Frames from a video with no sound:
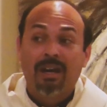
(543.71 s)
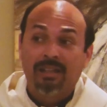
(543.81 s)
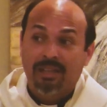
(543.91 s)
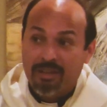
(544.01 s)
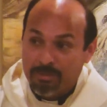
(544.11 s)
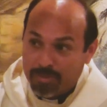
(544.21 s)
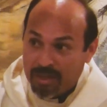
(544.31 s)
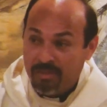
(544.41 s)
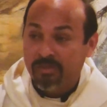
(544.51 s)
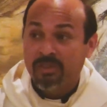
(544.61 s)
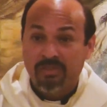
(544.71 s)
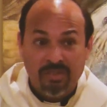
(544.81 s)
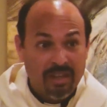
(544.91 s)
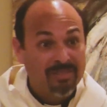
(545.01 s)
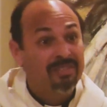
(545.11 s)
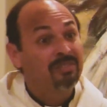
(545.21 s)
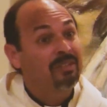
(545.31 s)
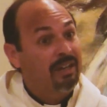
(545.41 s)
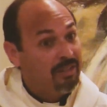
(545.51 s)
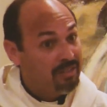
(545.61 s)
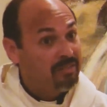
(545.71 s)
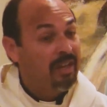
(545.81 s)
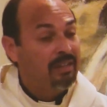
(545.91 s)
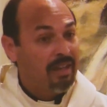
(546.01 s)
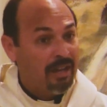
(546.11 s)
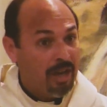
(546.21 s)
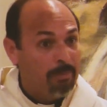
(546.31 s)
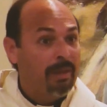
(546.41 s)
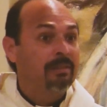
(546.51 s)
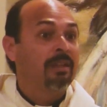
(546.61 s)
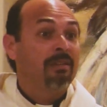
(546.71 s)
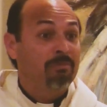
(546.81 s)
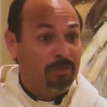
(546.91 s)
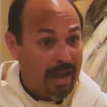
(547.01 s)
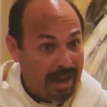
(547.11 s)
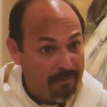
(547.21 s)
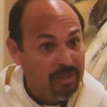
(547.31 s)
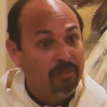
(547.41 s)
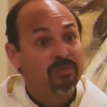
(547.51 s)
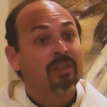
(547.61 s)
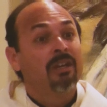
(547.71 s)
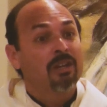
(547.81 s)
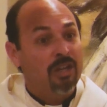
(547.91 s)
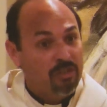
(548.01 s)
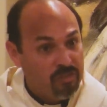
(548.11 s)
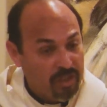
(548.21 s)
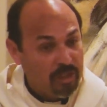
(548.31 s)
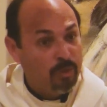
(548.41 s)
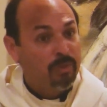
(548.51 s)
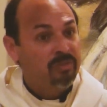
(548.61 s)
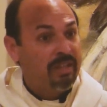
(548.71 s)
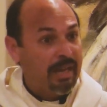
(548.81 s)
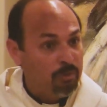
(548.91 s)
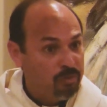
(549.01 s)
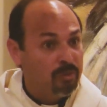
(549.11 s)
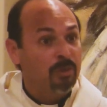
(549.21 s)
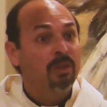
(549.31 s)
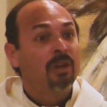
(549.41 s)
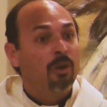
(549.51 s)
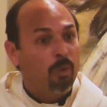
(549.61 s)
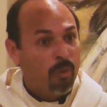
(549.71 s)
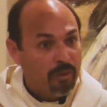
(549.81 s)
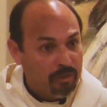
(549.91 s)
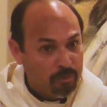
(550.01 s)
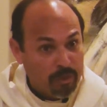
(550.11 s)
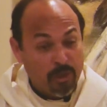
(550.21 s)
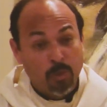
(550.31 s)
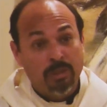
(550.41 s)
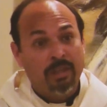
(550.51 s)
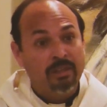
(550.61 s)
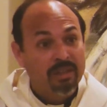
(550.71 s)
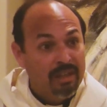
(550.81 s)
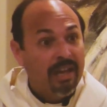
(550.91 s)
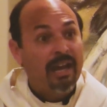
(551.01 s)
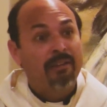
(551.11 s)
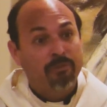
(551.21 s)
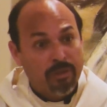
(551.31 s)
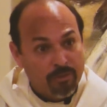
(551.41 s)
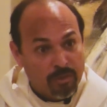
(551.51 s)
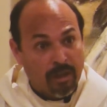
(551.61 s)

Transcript: A lot of the Protestant sects decided to take that up, and they have this continuous council or a reunion every